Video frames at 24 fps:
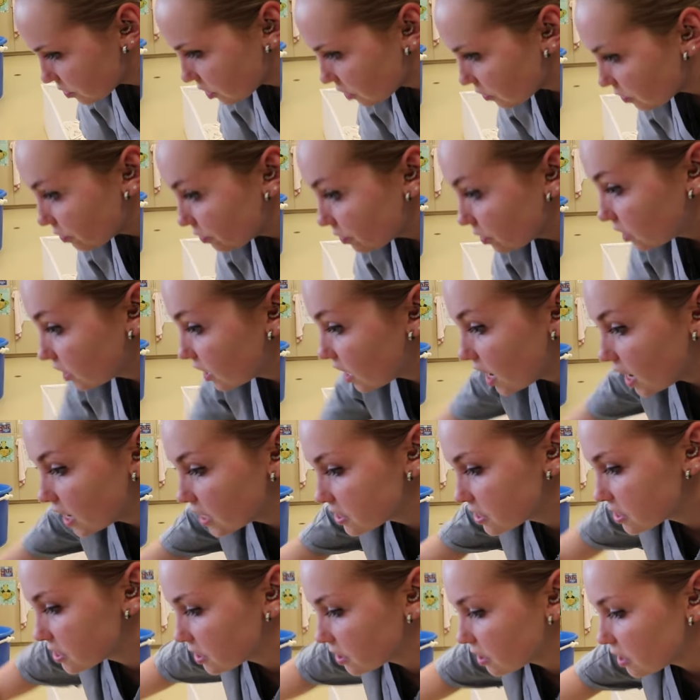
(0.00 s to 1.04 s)
they're
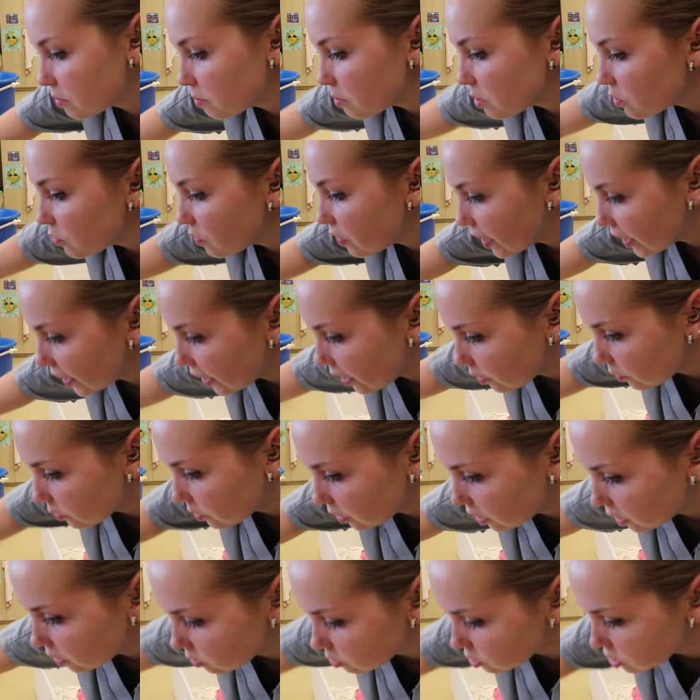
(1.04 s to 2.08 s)
constantly moving out in
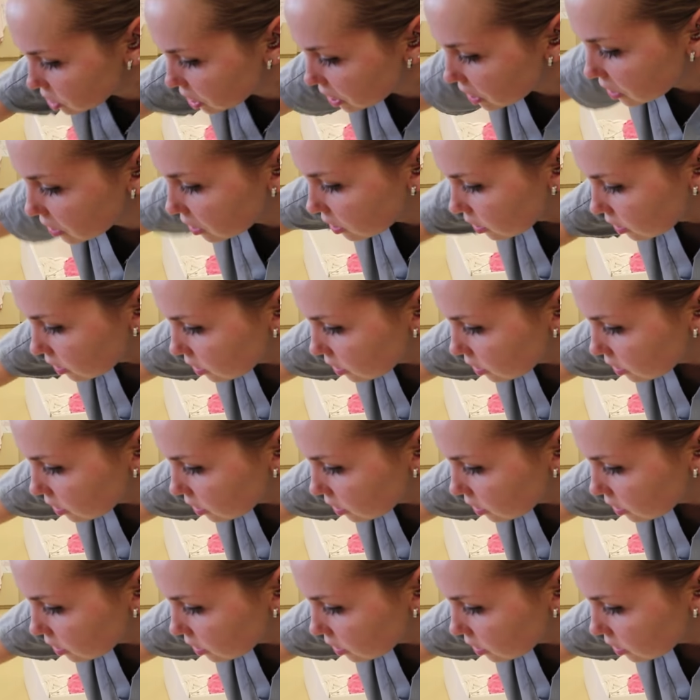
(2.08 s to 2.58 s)
the ocean.